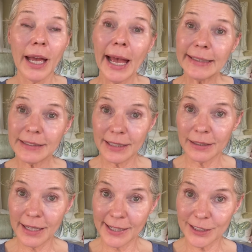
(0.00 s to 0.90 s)
I
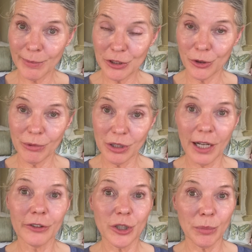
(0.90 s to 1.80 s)
did ask my
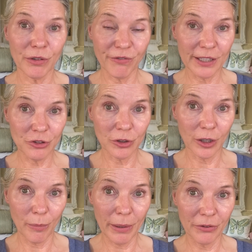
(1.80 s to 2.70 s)
dermatology professional
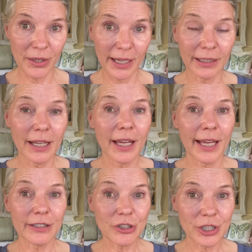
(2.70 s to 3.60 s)
about that,
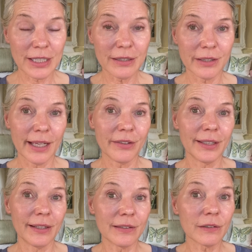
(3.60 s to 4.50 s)
and she said
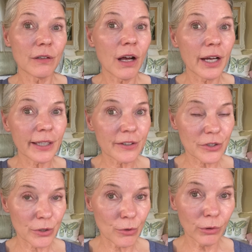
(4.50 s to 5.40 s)
that as long
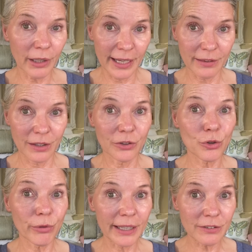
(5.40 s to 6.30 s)
as you let the
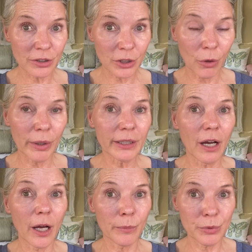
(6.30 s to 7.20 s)
tretinoin
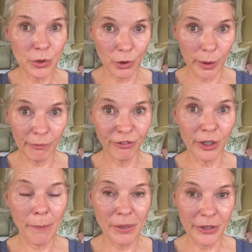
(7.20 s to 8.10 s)
absorb for
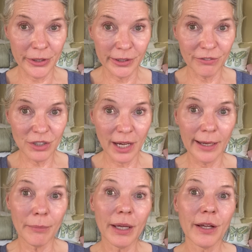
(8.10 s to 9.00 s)
a period of
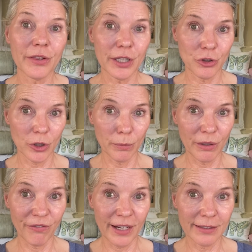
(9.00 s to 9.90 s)
time, they should
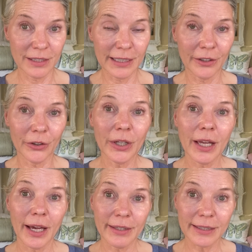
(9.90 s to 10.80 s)
be fine together.
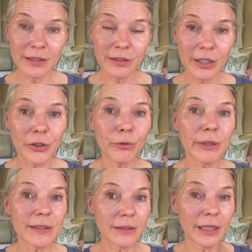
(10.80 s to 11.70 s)
And that's another
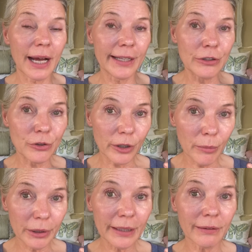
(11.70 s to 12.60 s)
reason I
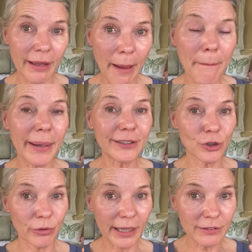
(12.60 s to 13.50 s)
normally let my
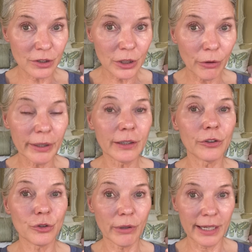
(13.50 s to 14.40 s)
tretinoin
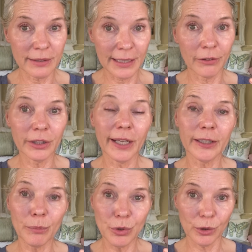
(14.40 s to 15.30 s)
dry down
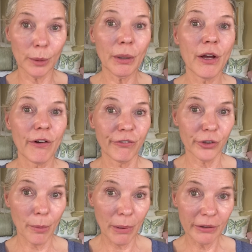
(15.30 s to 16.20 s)
and absorb
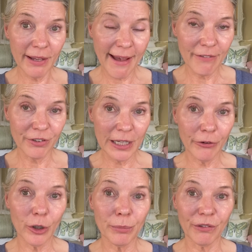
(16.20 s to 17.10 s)
for about a half an
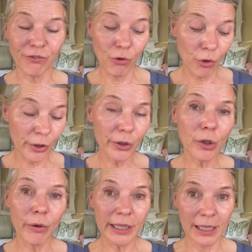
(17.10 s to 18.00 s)
hour before
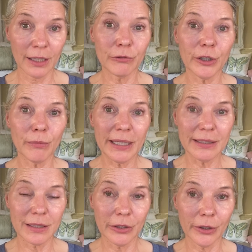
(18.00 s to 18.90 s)
going in with my
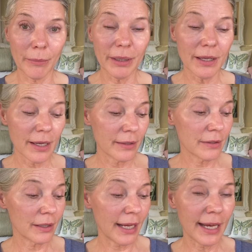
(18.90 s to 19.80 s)
serum.
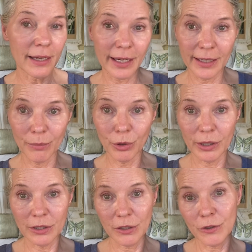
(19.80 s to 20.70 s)
Today I am
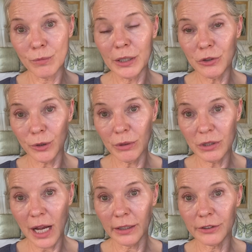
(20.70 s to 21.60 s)
going to use my
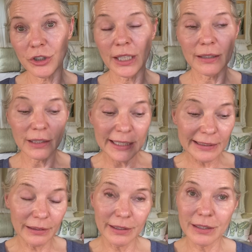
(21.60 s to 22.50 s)
Dermatology
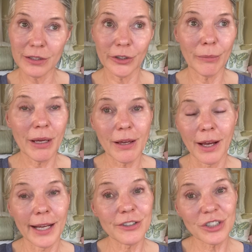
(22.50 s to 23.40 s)
Needleless Serum.
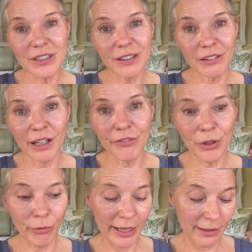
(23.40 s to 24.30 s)
I just love
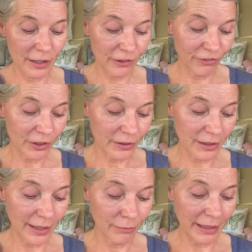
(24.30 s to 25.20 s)
the way this feels
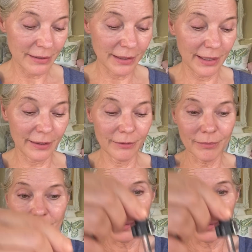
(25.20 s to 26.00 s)
on my skin.